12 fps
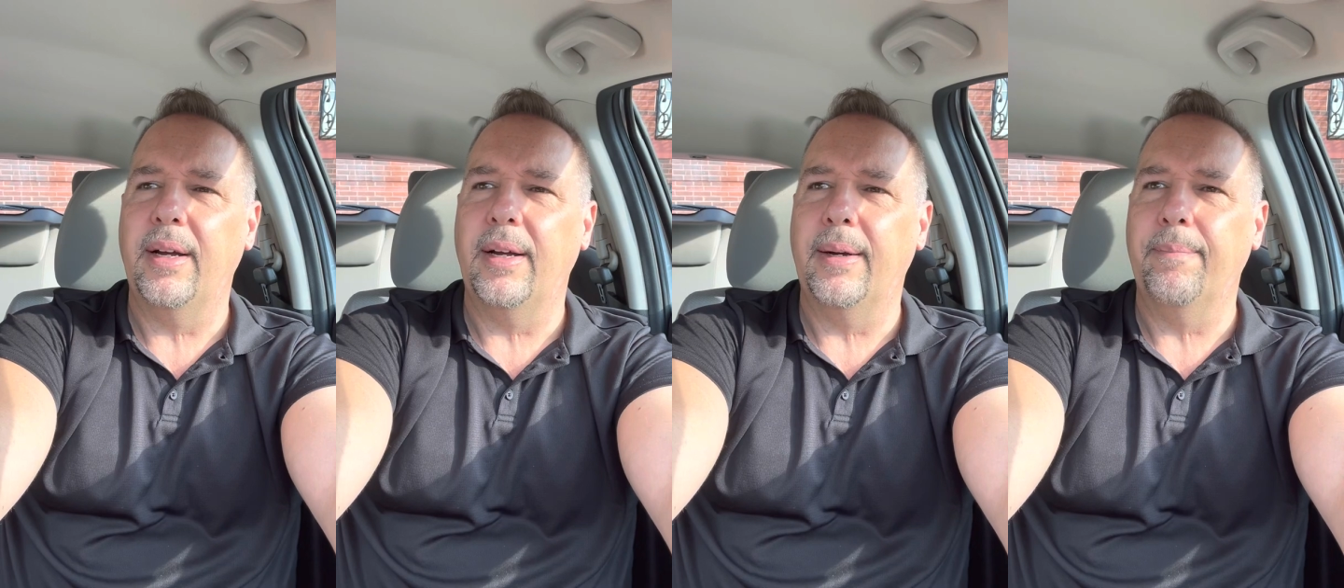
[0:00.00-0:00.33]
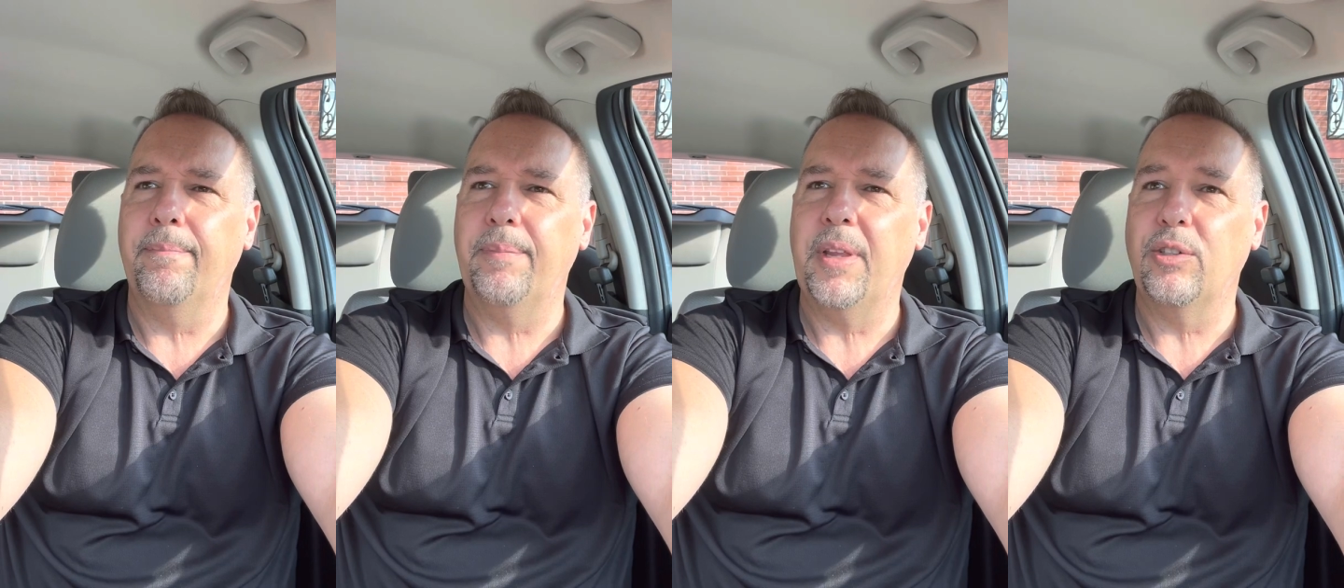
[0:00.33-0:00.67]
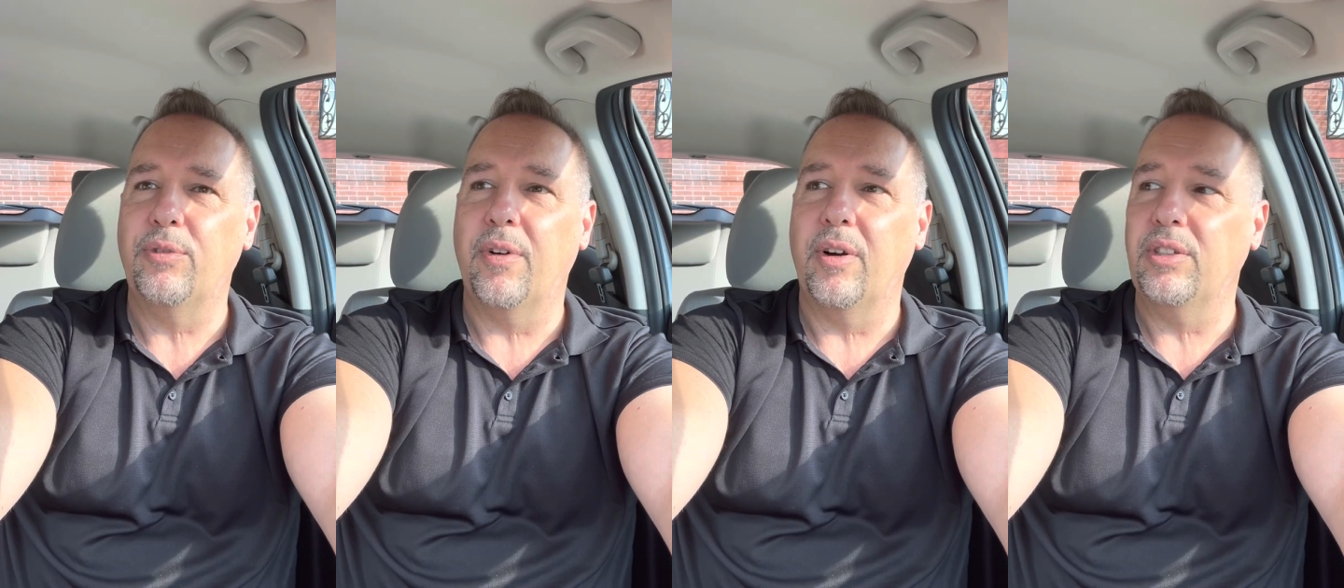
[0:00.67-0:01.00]

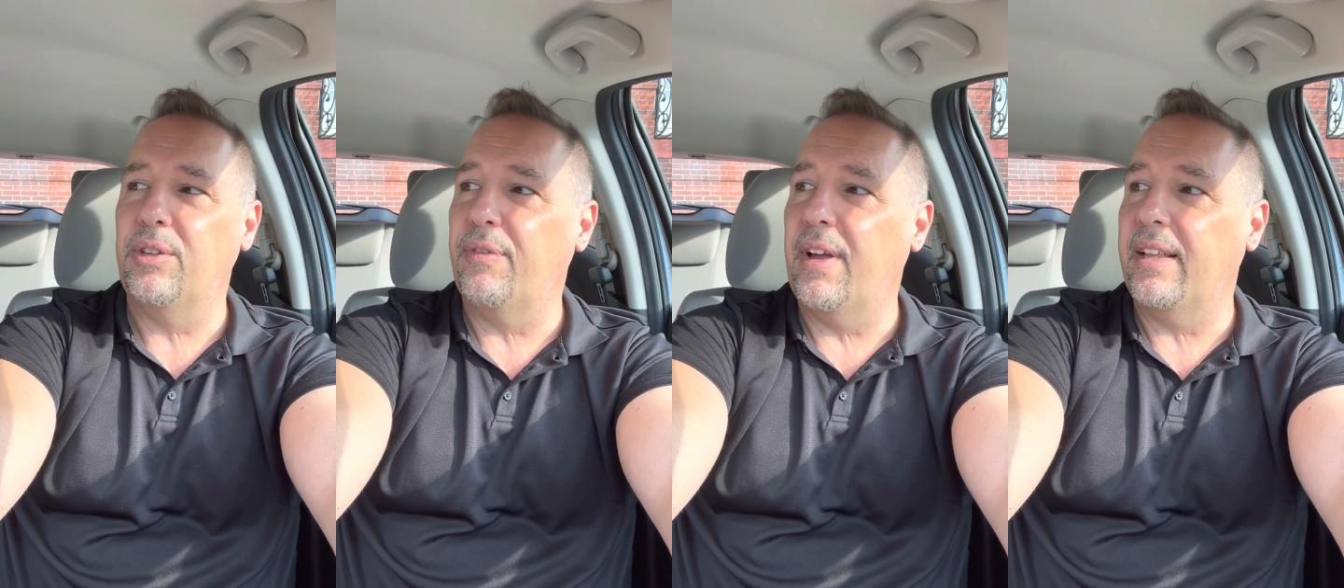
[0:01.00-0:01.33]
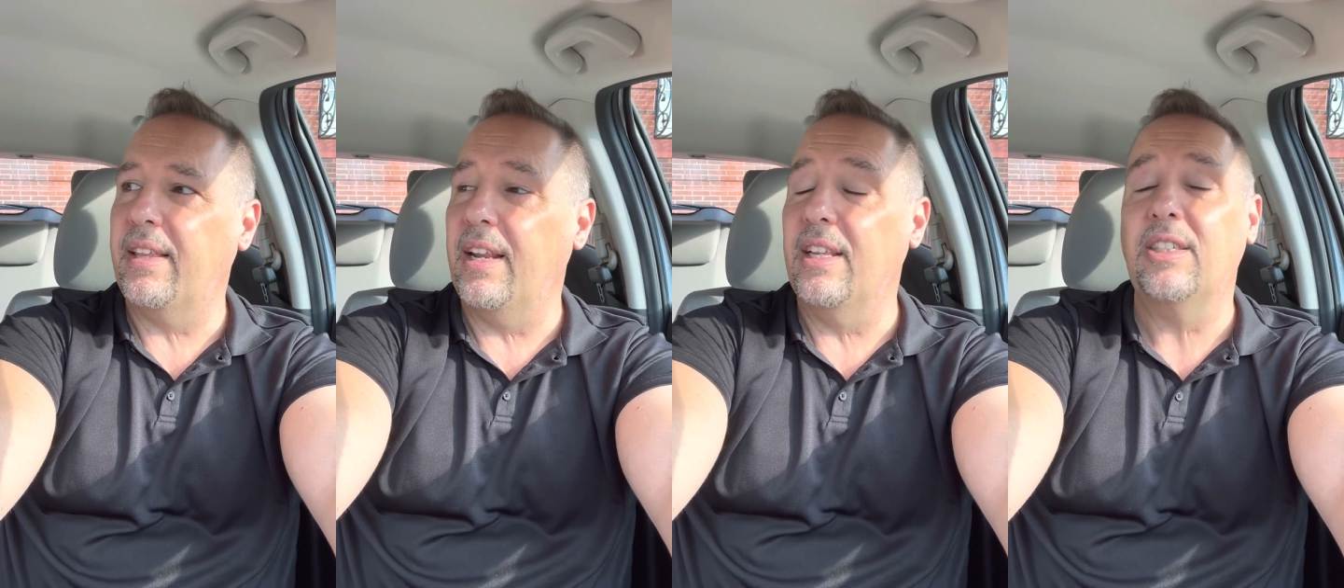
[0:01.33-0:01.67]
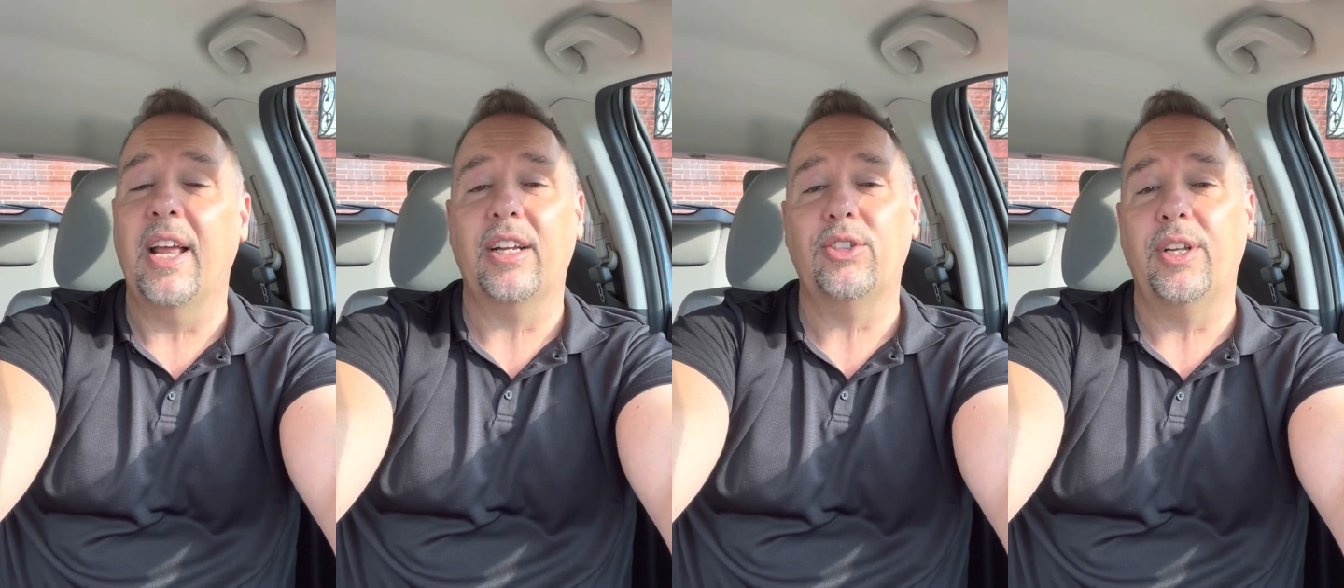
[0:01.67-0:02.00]
as far as the fact that
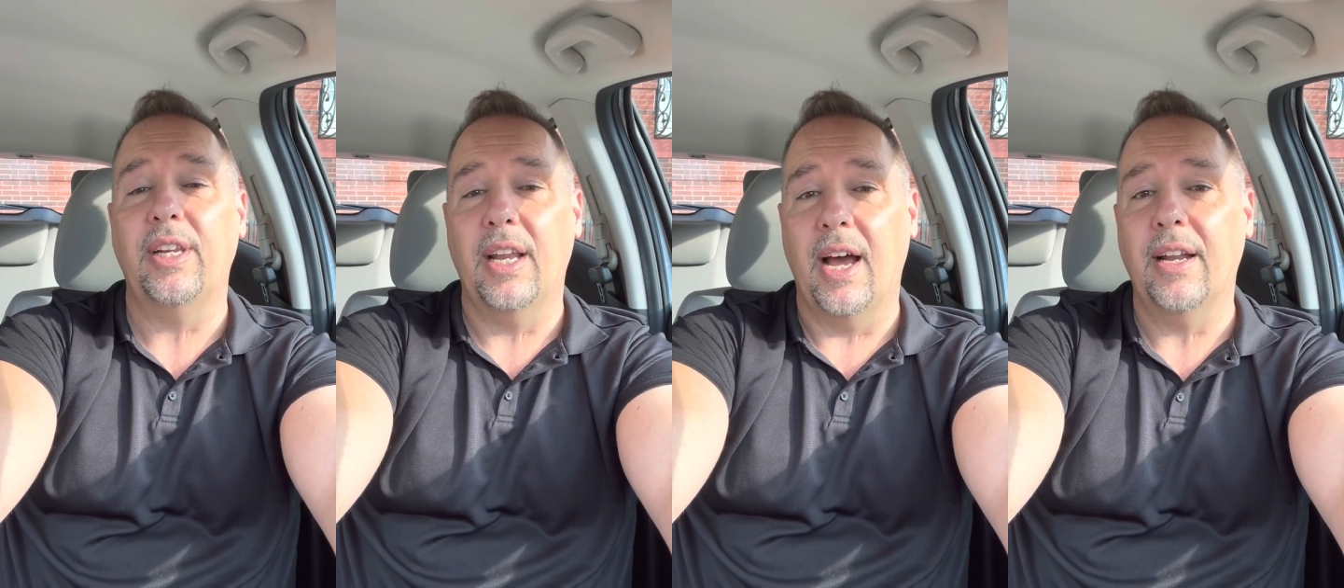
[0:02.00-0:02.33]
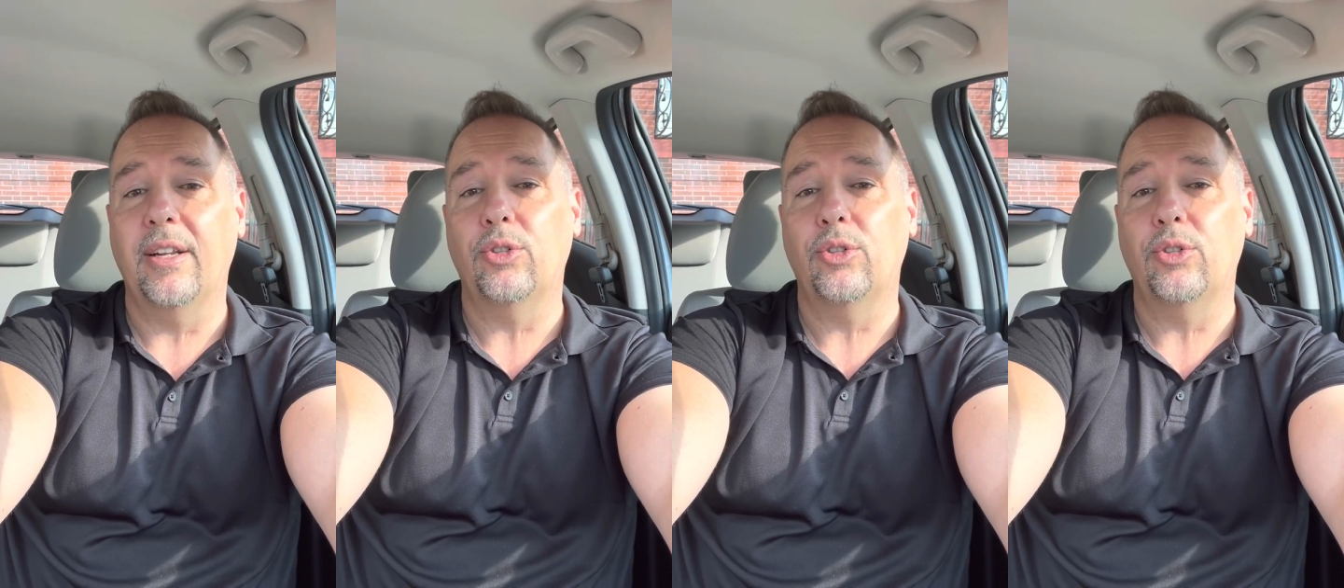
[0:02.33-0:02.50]
it's actually not